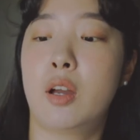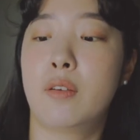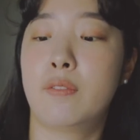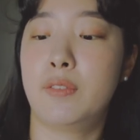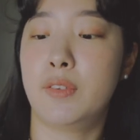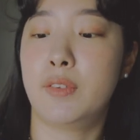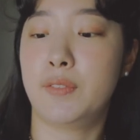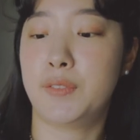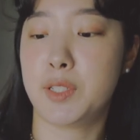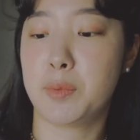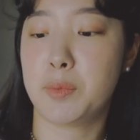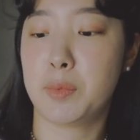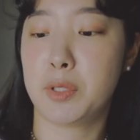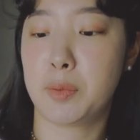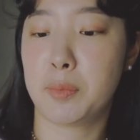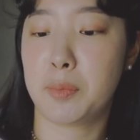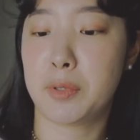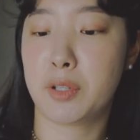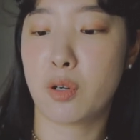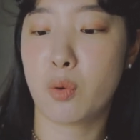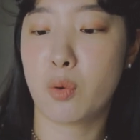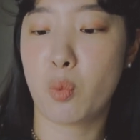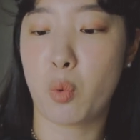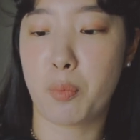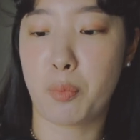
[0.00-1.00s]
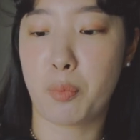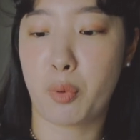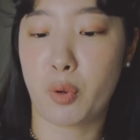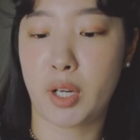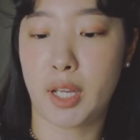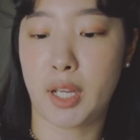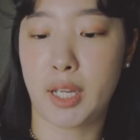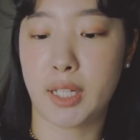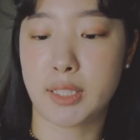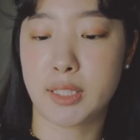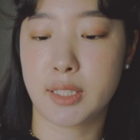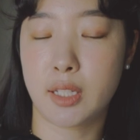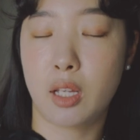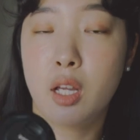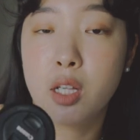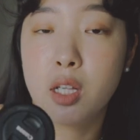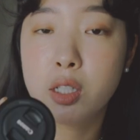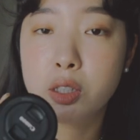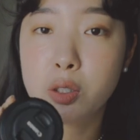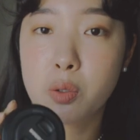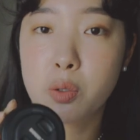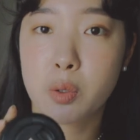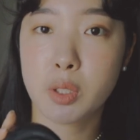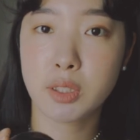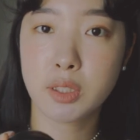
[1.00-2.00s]
50 millimeter 1.8
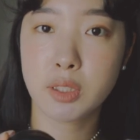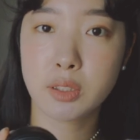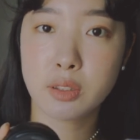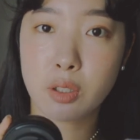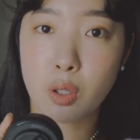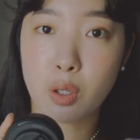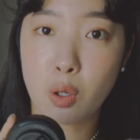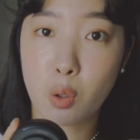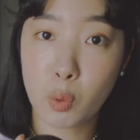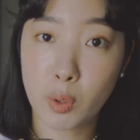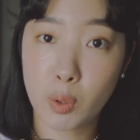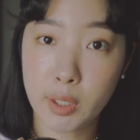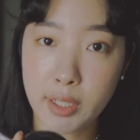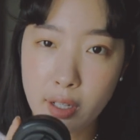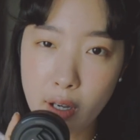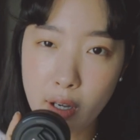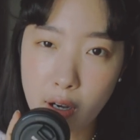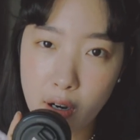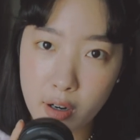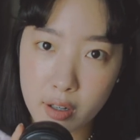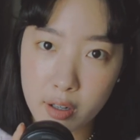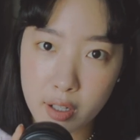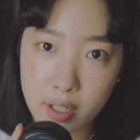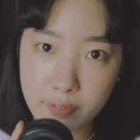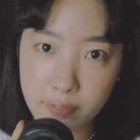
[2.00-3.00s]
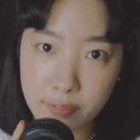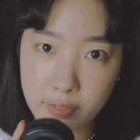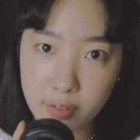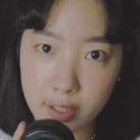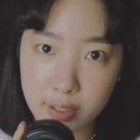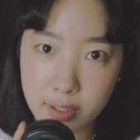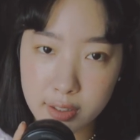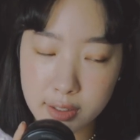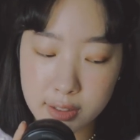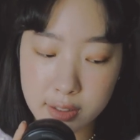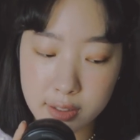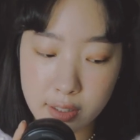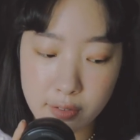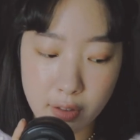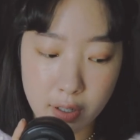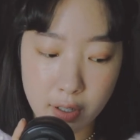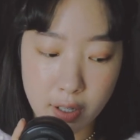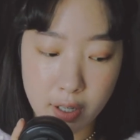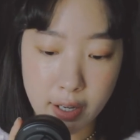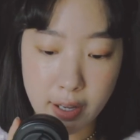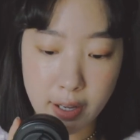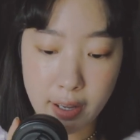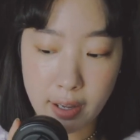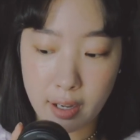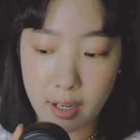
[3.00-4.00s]
so this is the only RF lens that
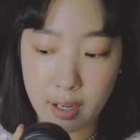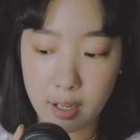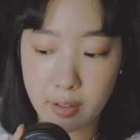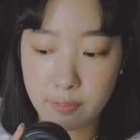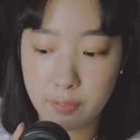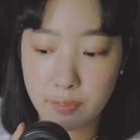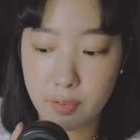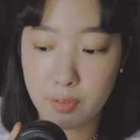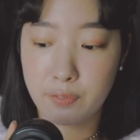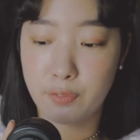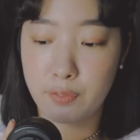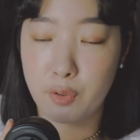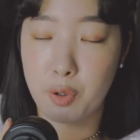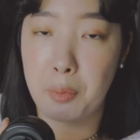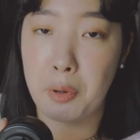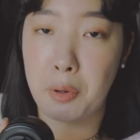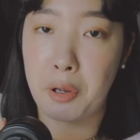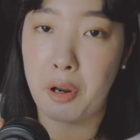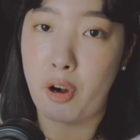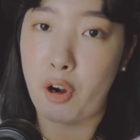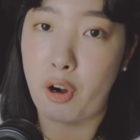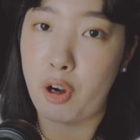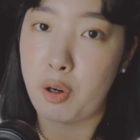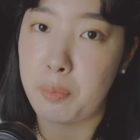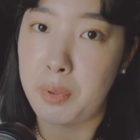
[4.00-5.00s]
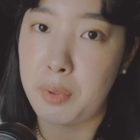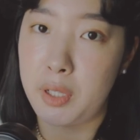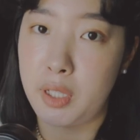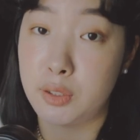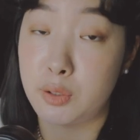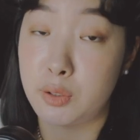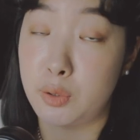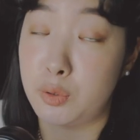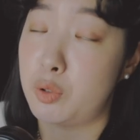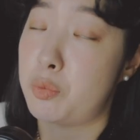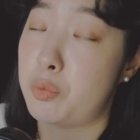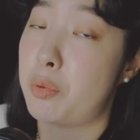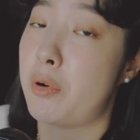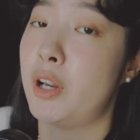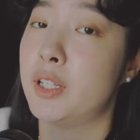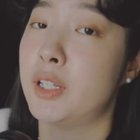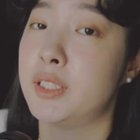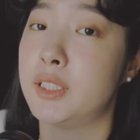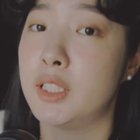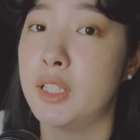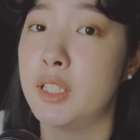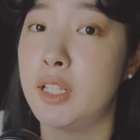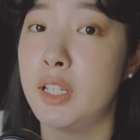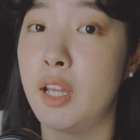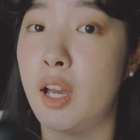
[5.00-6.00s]
I have for my RP so
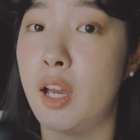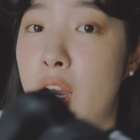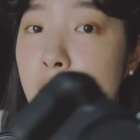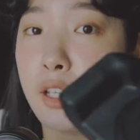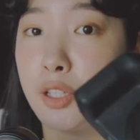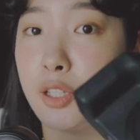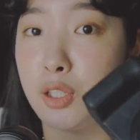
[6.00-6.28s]
surprisingly I